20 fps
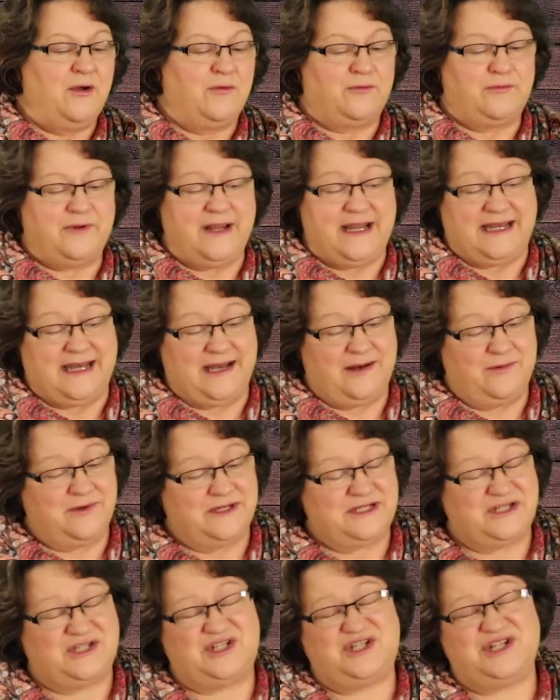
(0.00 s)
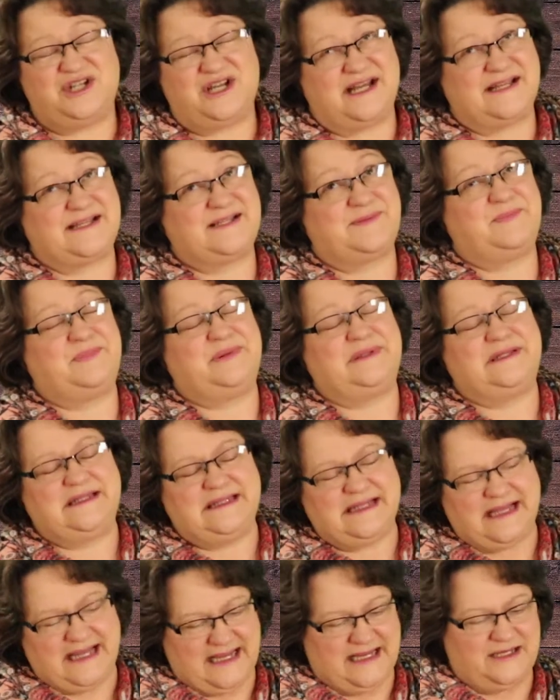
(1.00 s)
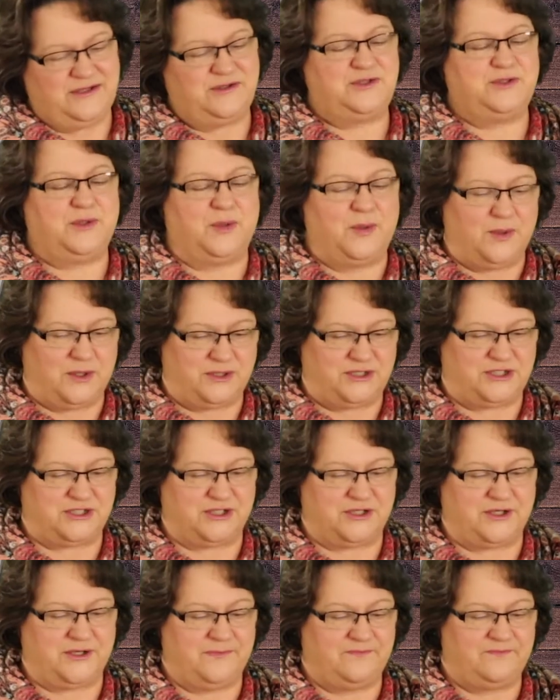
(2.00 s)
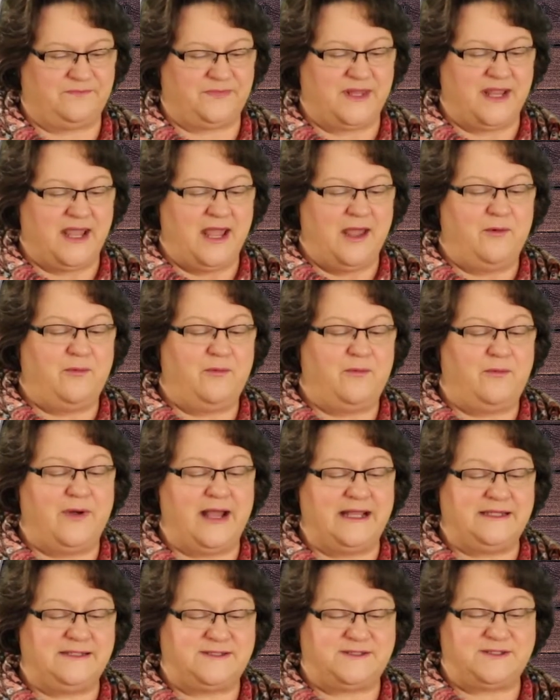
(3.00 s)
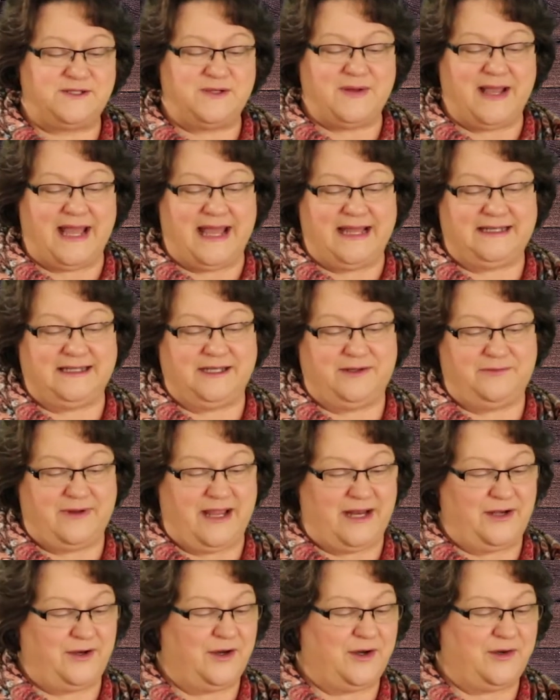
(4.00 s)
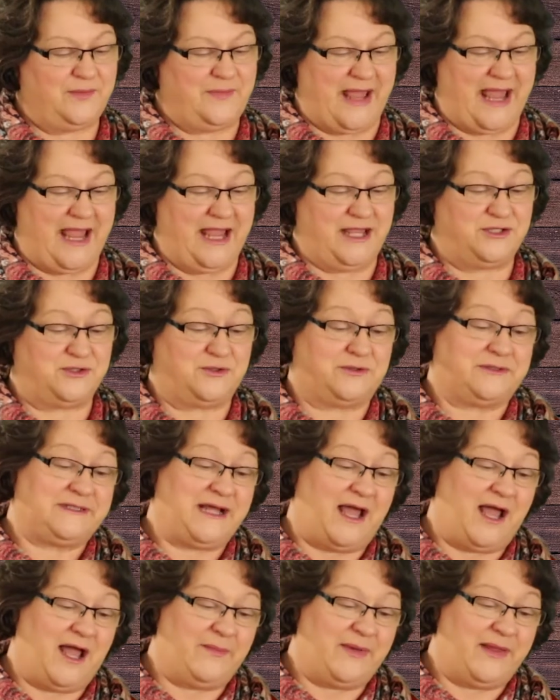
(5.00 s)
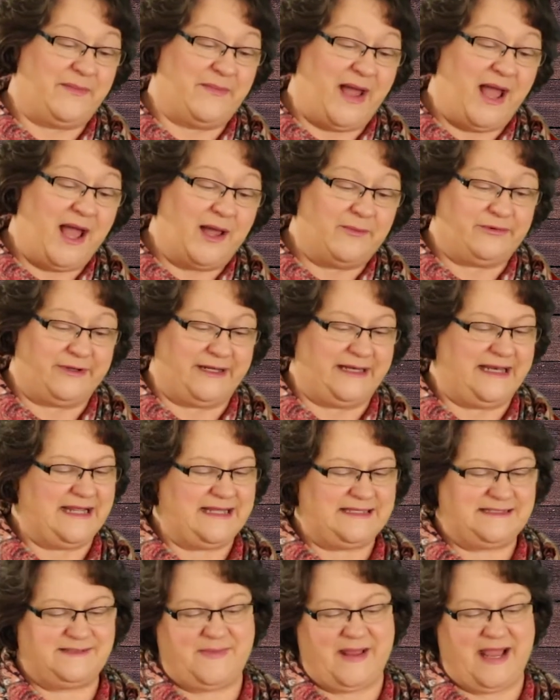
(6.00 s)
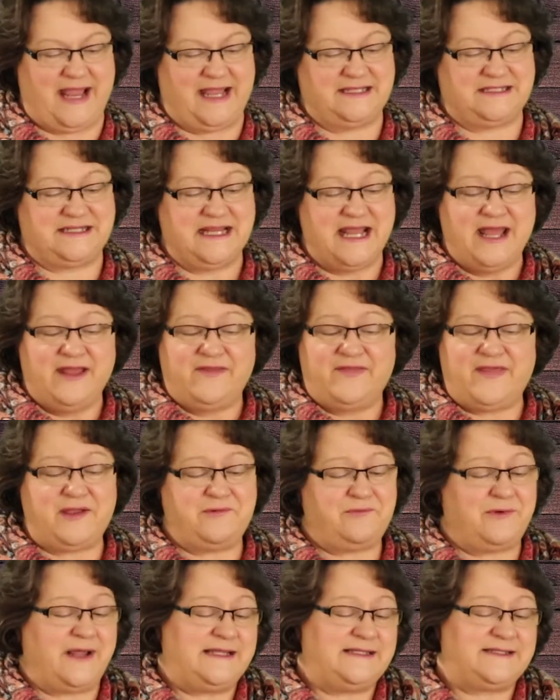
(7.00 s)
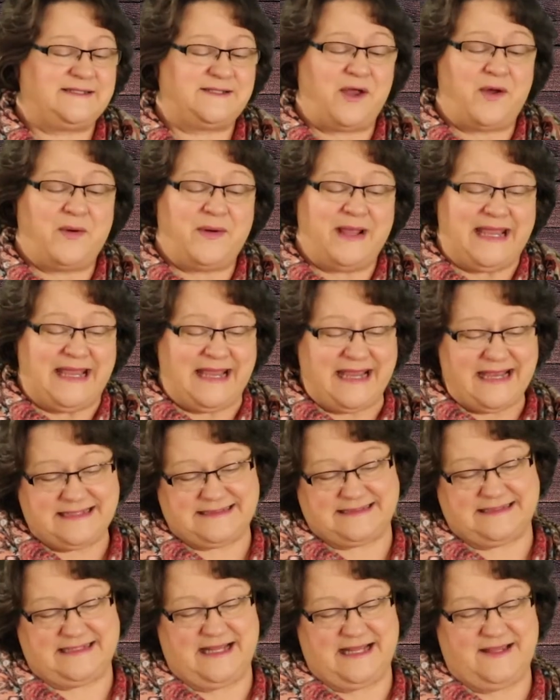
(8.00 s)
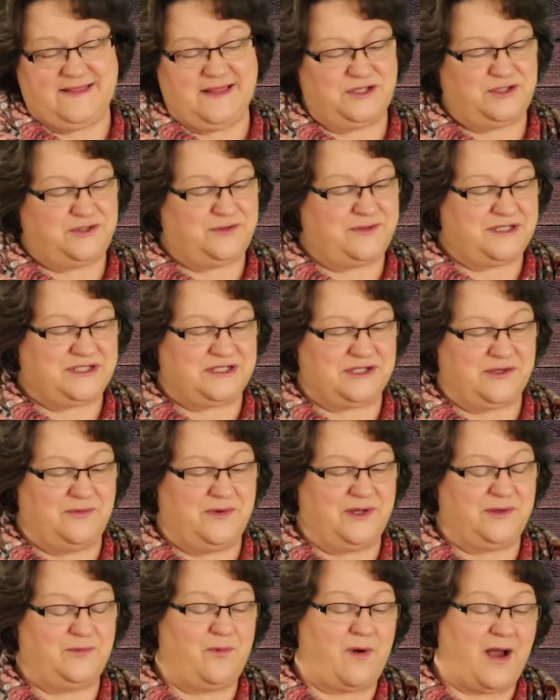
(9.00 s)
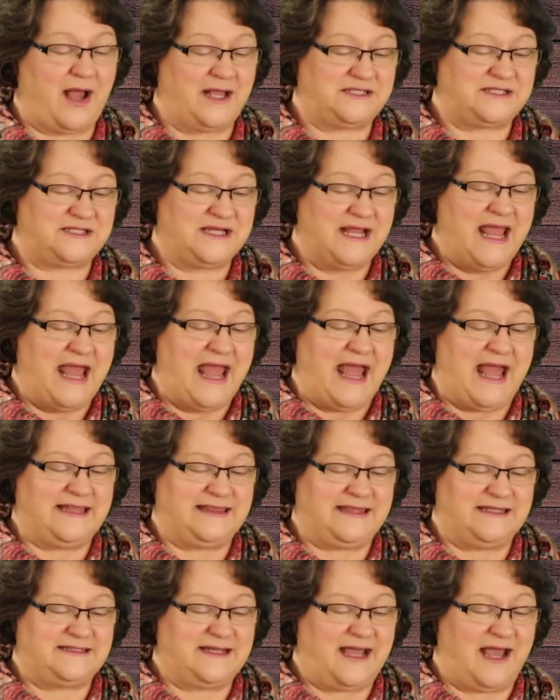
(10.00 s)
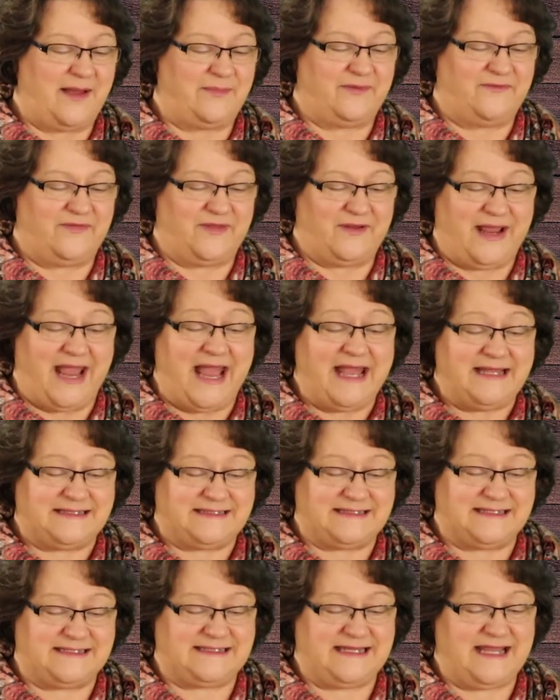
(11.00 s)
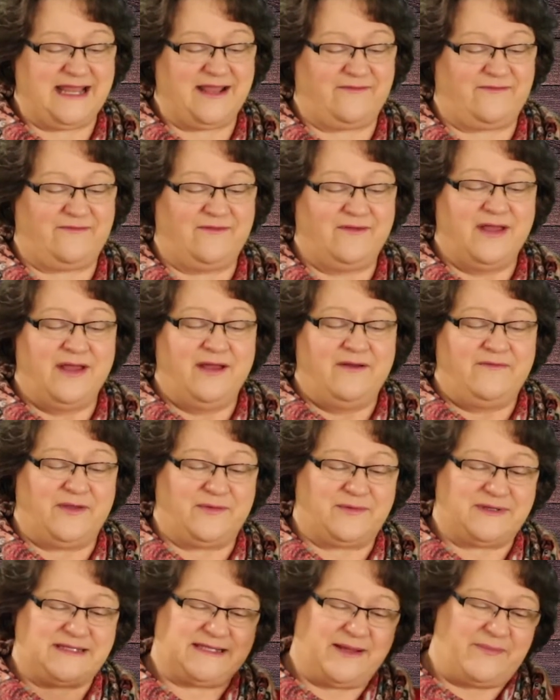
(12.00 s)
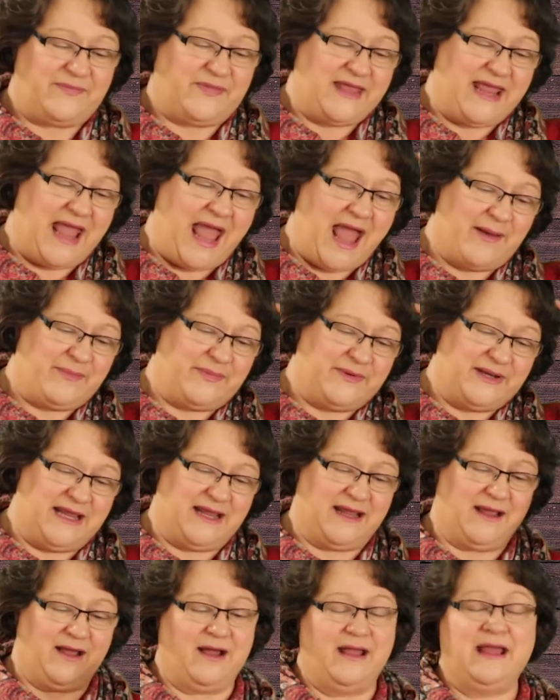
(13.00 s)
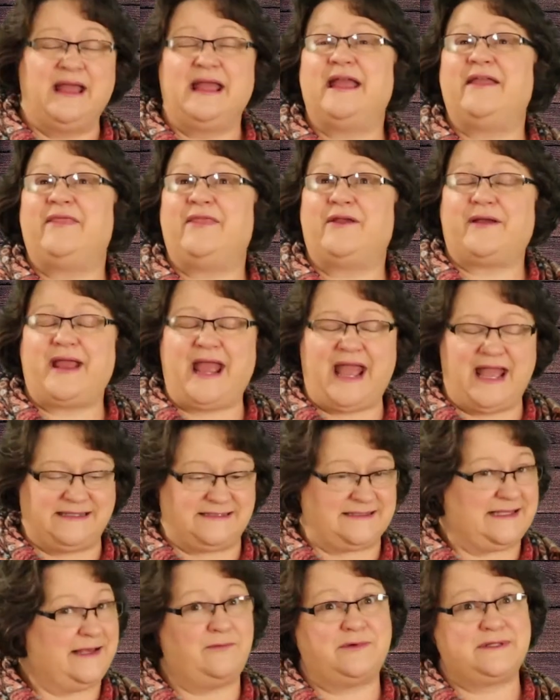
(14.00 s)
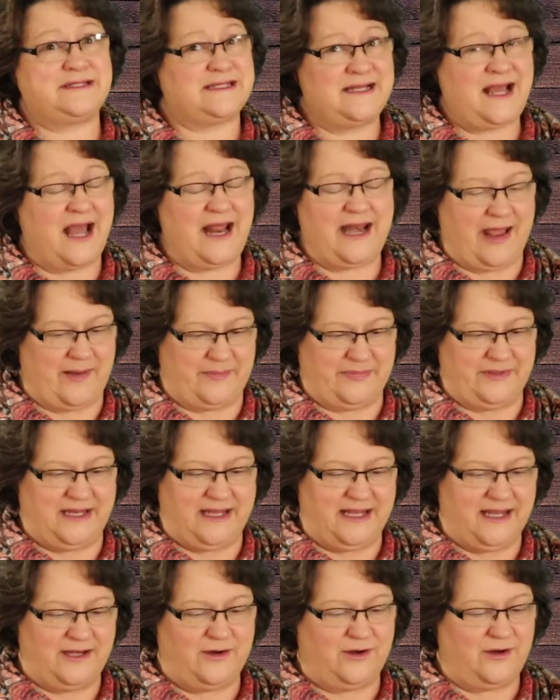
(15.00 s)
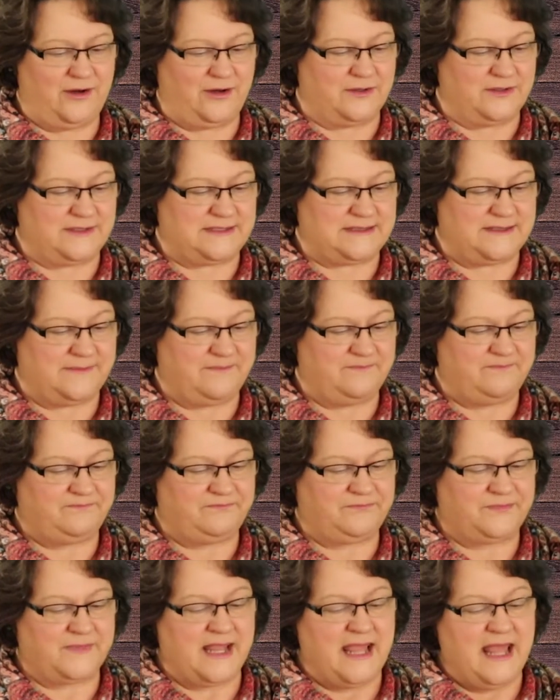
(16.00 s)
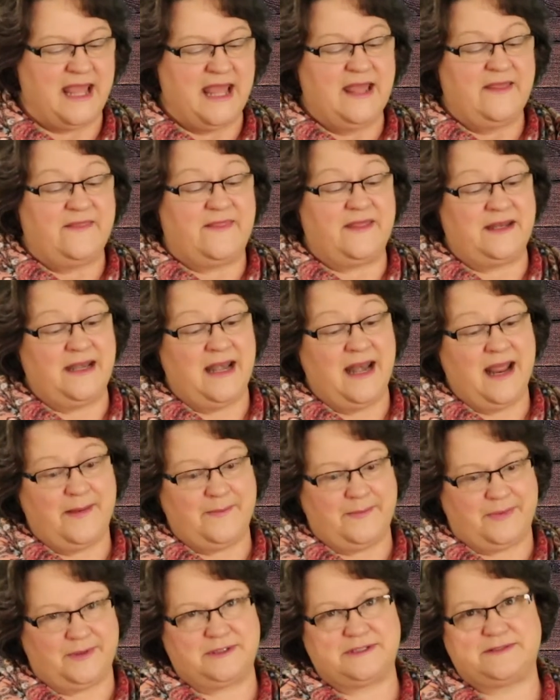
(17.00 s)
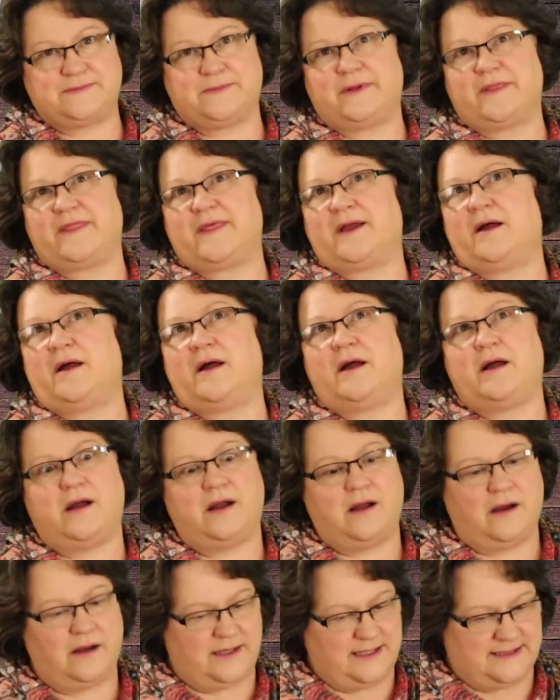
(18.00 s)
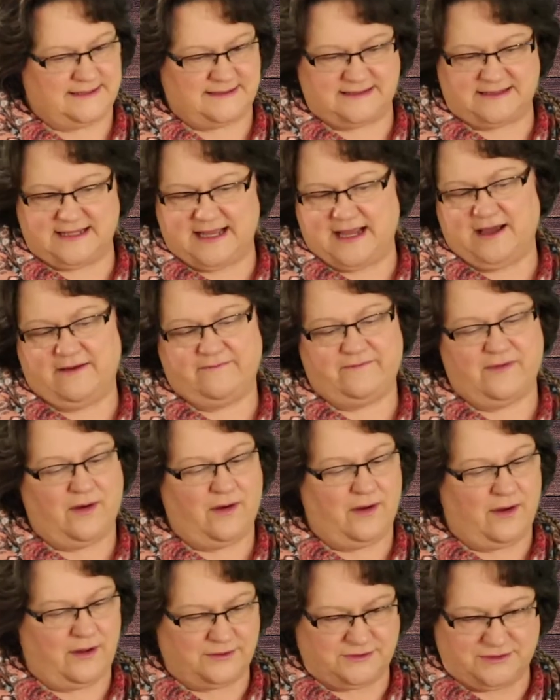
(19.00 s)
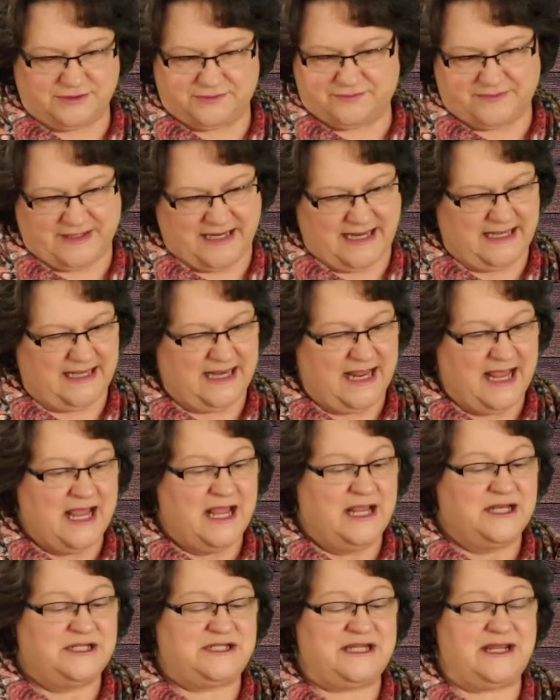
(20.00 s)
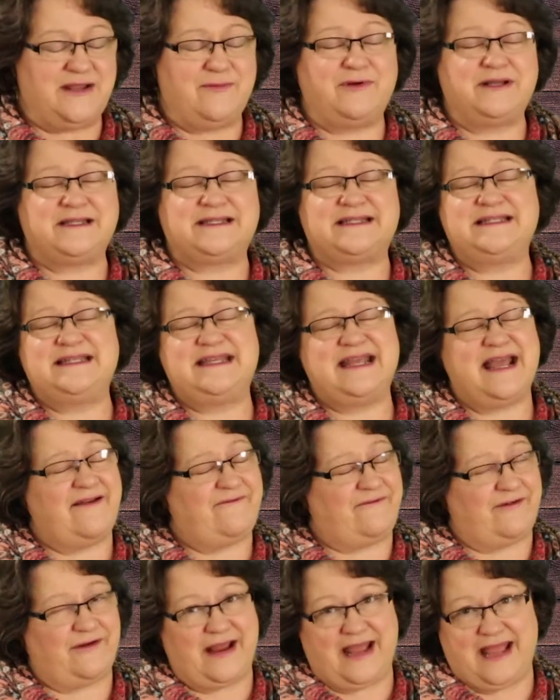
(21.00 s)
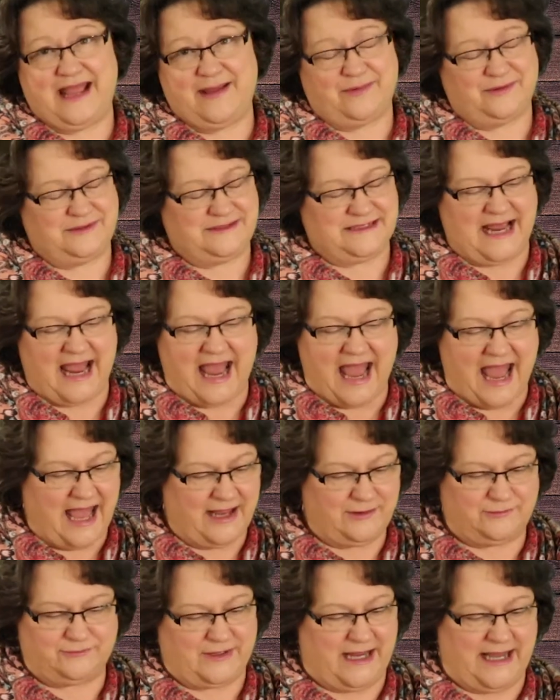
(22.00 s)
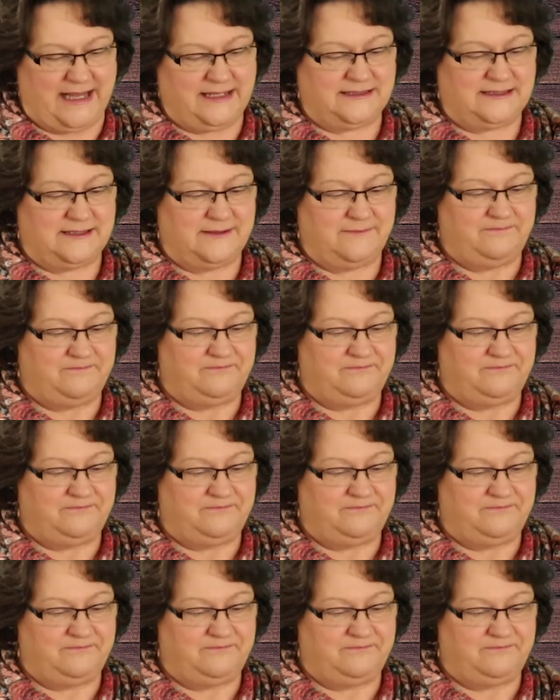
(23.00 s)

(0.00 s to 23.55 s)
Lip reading: Reading was just plain torture. When Sue Ellen read her page or Tommy Bob read his page, they read so easily that Tricia would watch at the top of their heads to see if there was something happening in their heads that was not happening in hers. The numbers were the hardest thing of all to read. She was never able to add right.